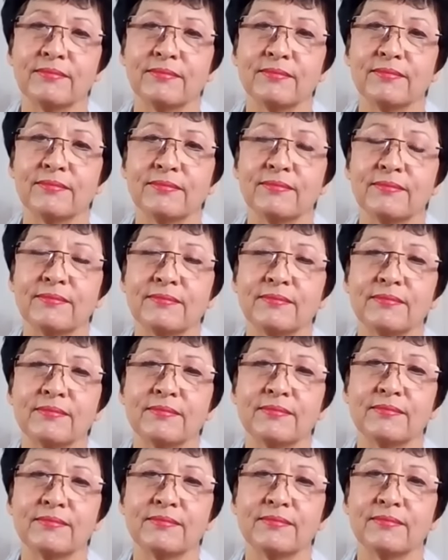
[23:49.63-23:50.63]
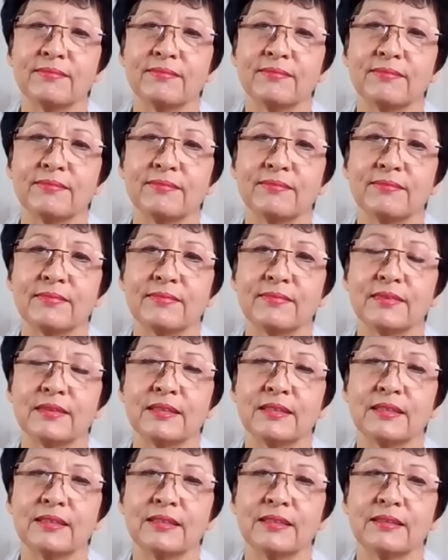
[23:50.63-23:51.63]

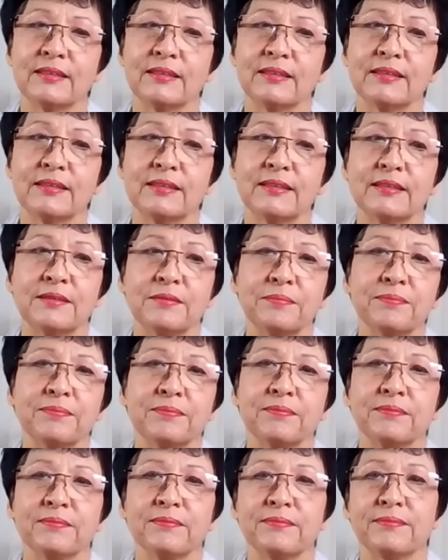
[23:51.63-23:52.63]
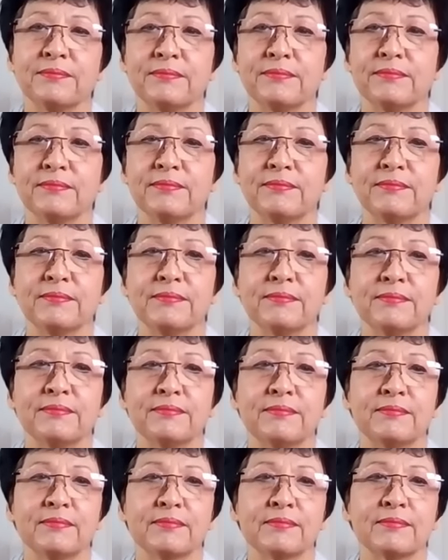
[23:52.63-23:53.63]

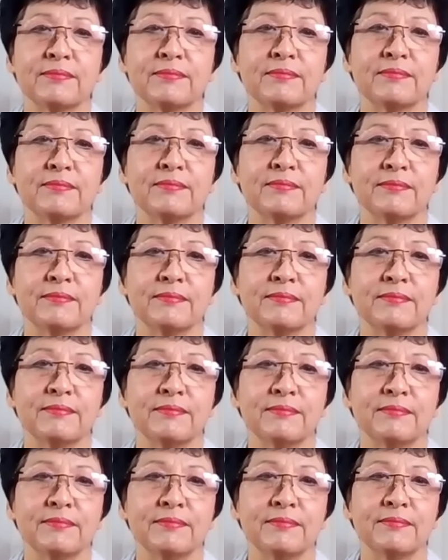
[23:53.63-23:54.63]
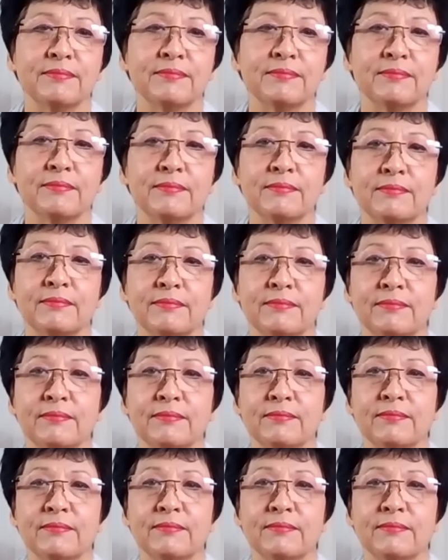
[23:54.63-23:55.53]
The person shown says nothing.